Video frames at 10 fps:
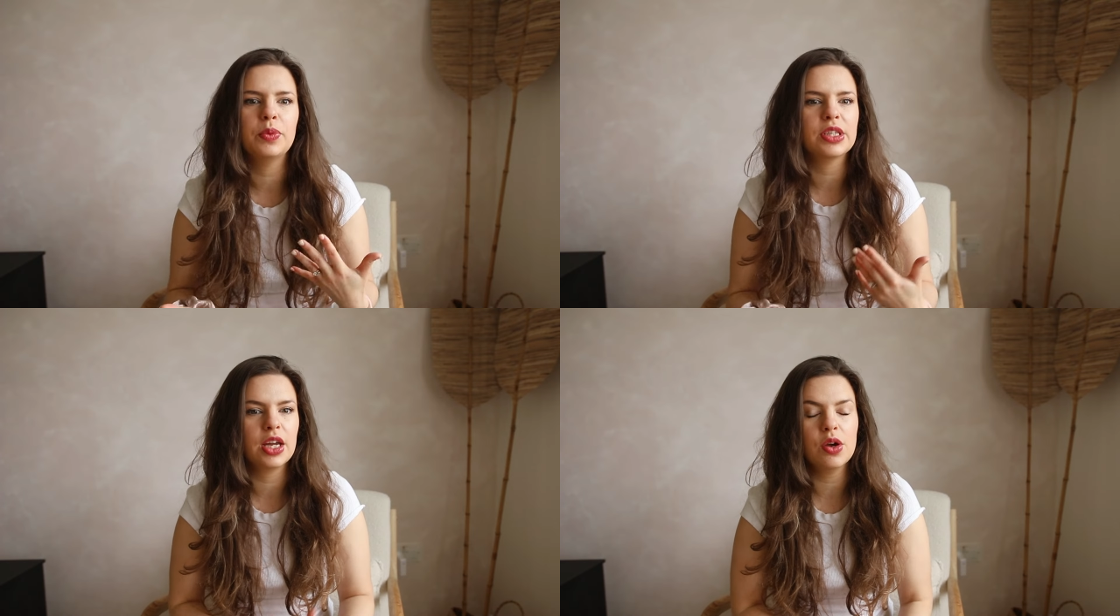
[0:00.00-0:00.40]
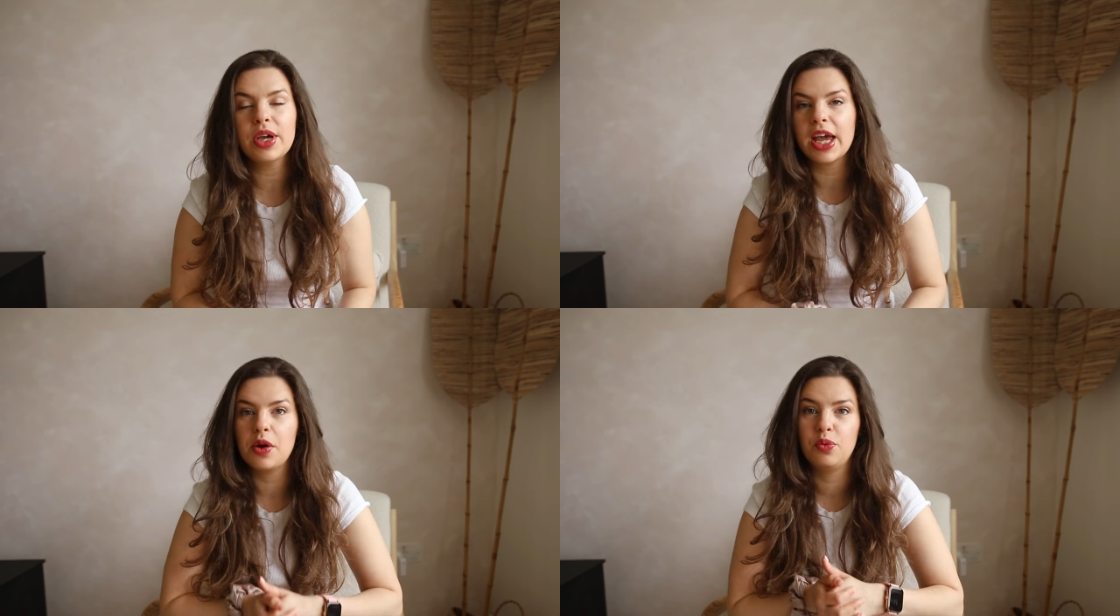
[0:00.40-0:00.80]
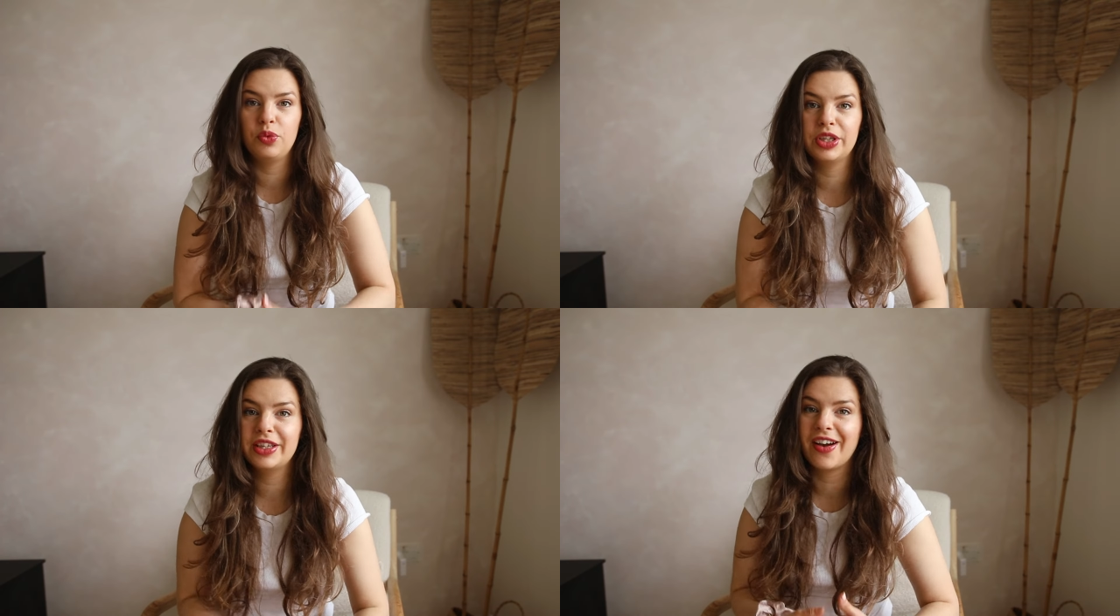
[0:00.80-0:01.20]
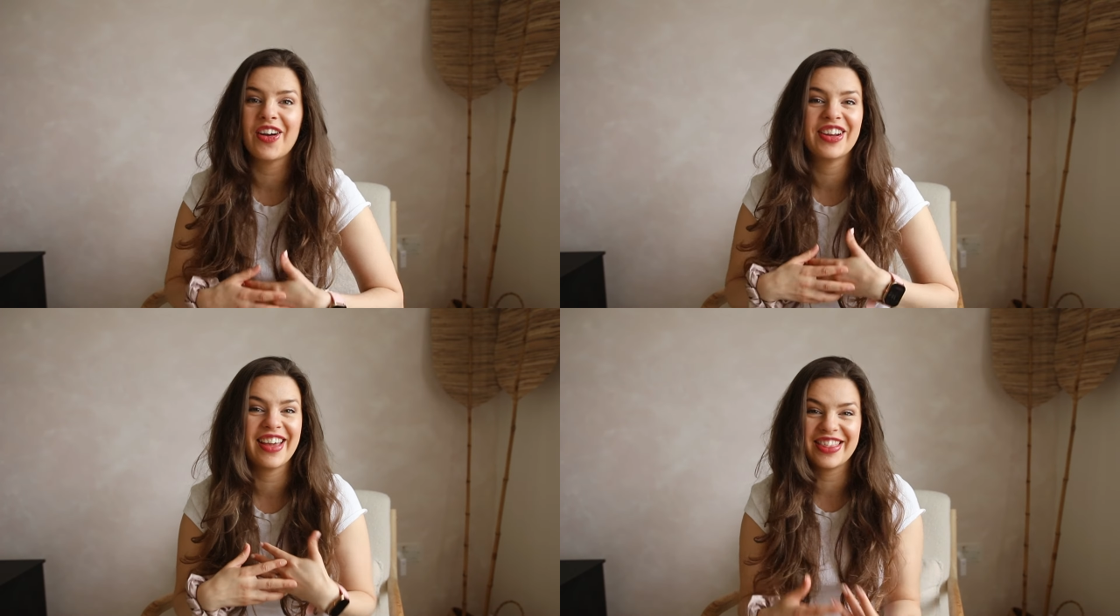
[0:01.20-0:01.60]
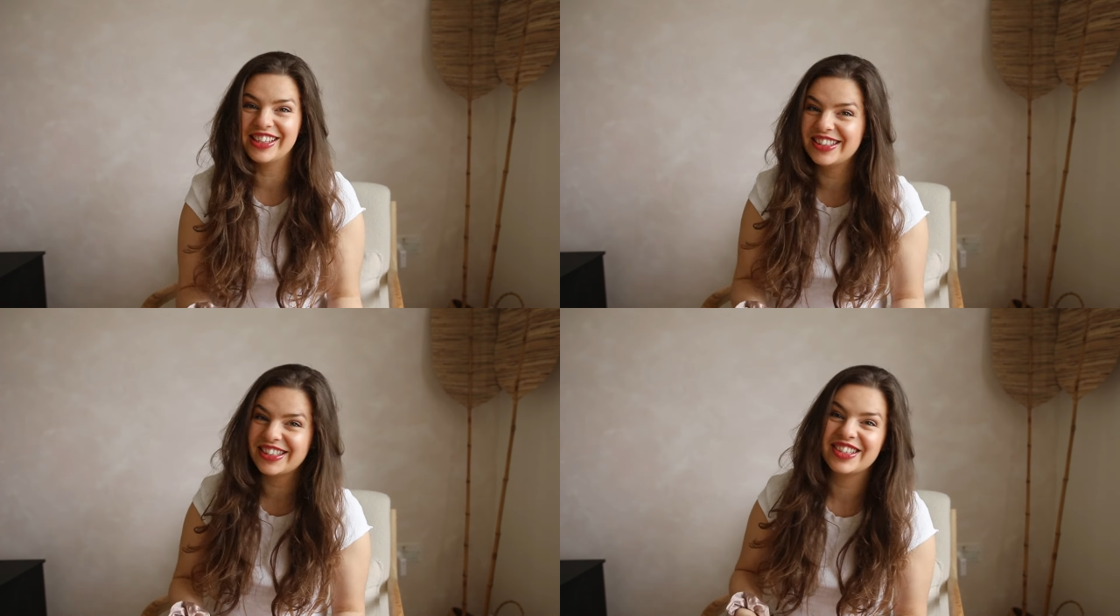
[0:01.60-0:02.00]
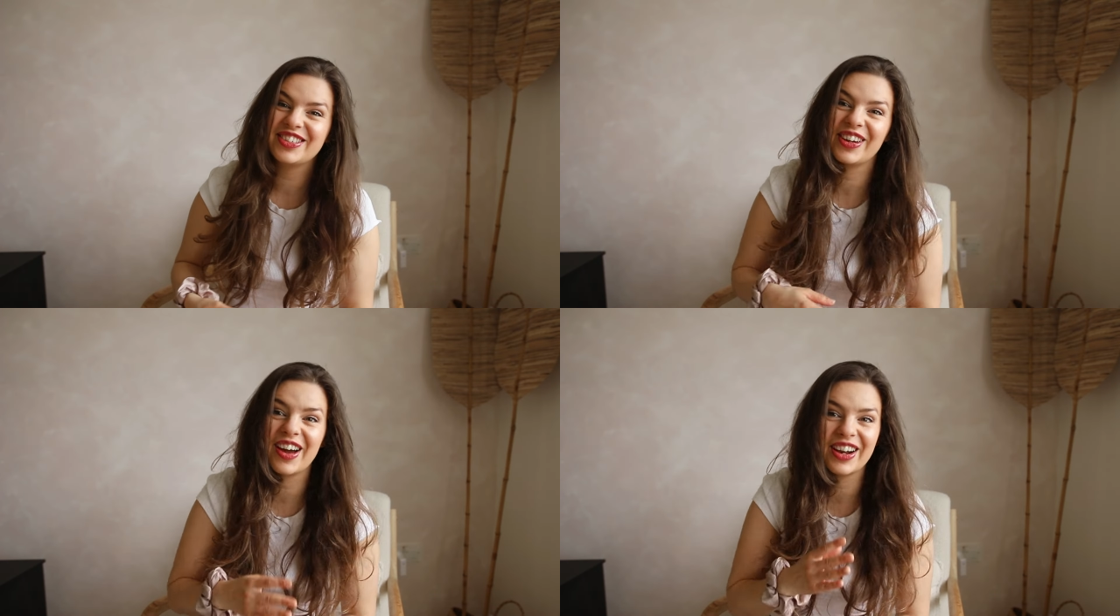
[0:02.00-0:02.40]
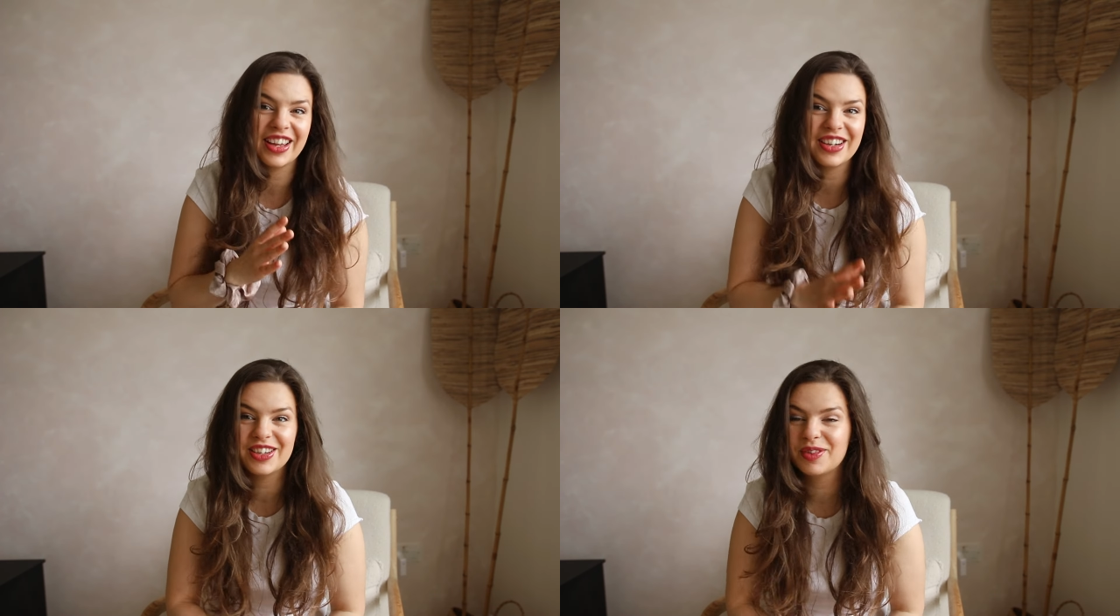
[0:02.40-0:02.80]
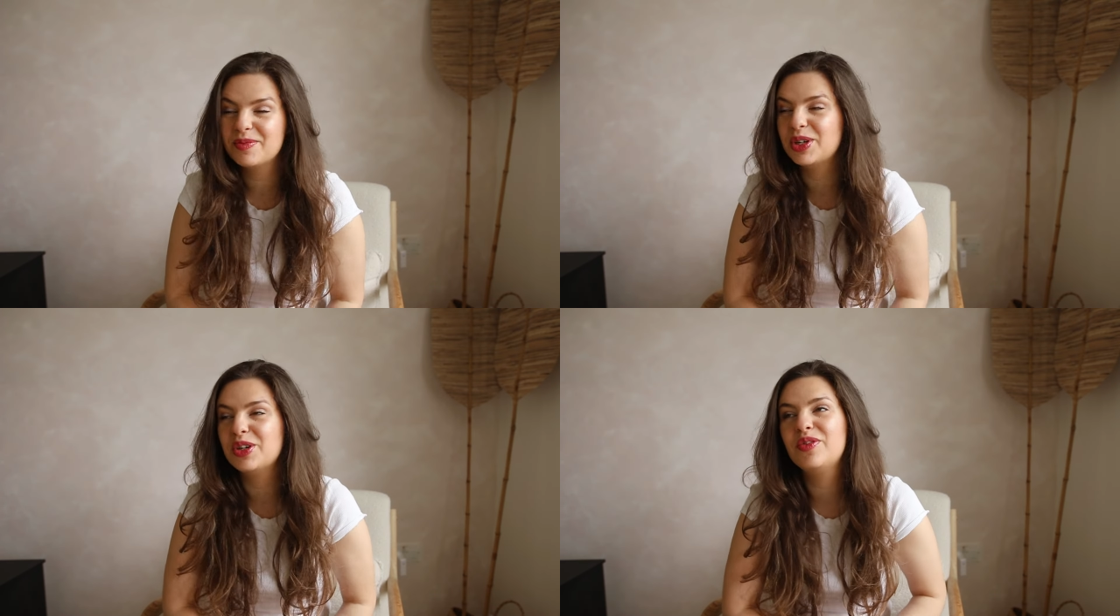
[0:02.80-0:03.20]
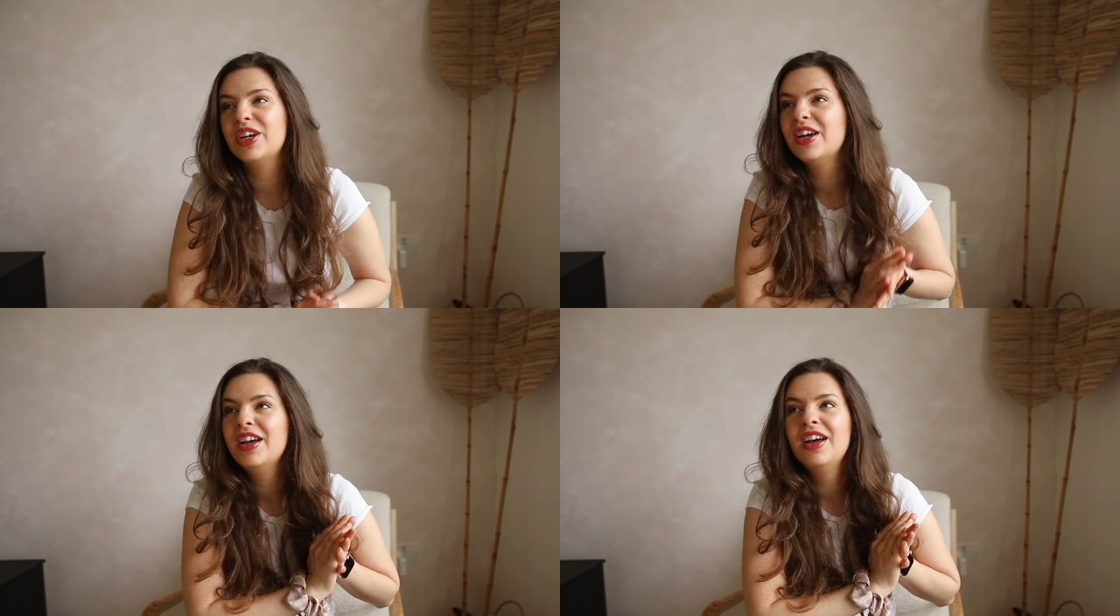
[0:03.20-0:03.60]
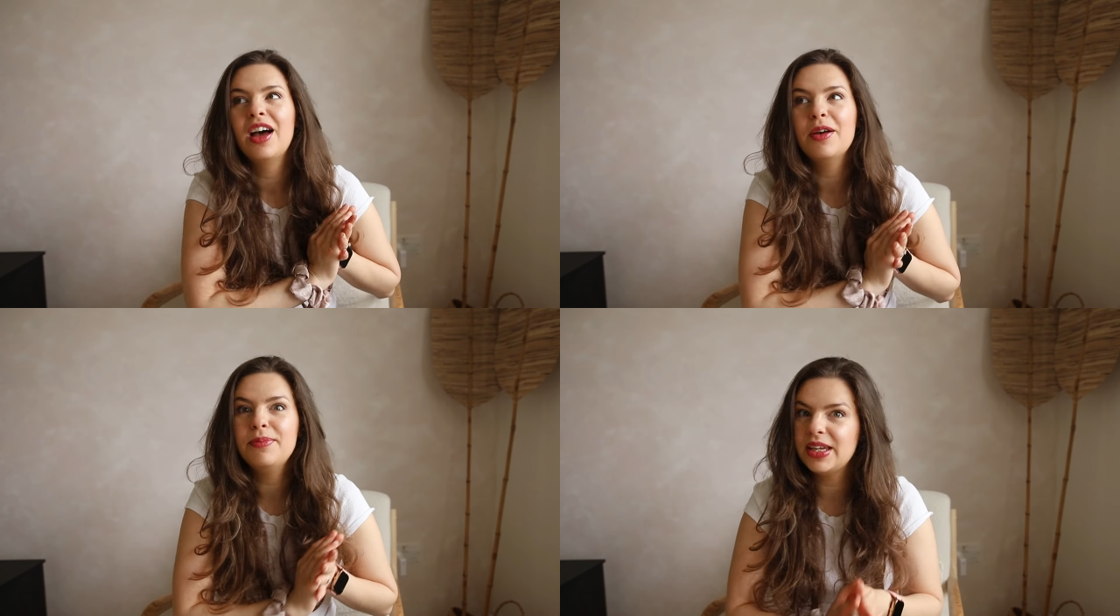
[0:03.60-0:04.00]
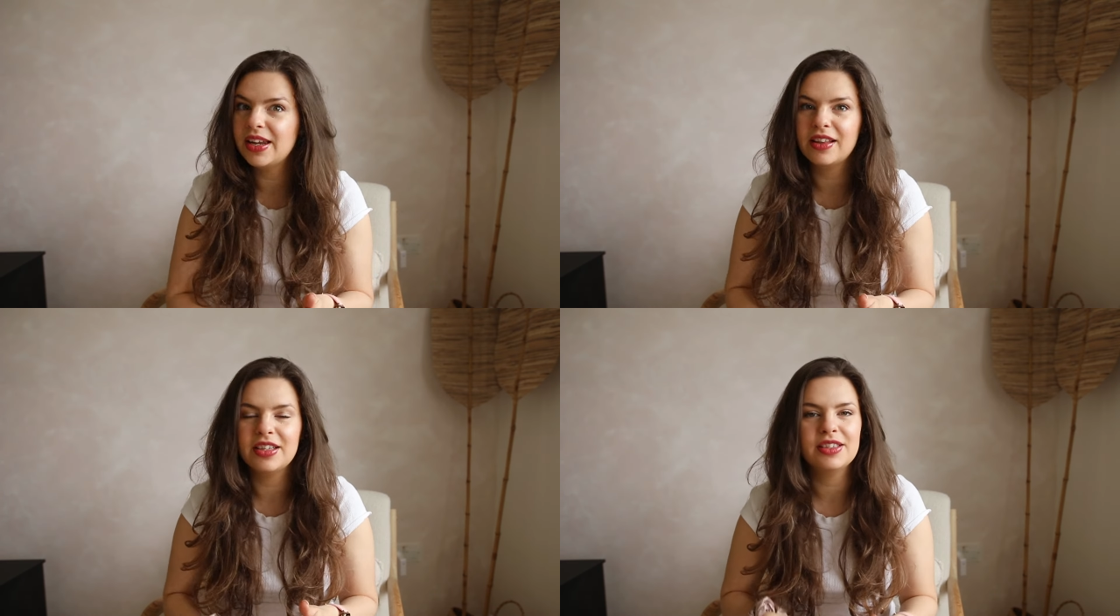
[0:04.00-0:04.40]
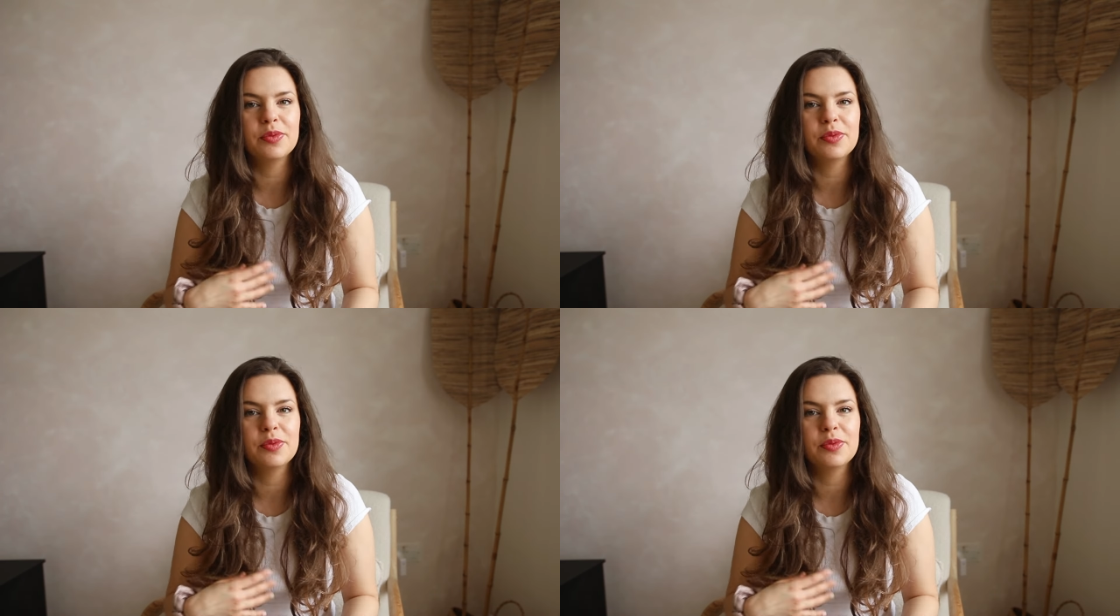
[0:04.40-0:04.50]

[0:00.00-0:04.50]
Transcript: I was like, okay, I really gotta get this seen to, I gotta get it removed immediately.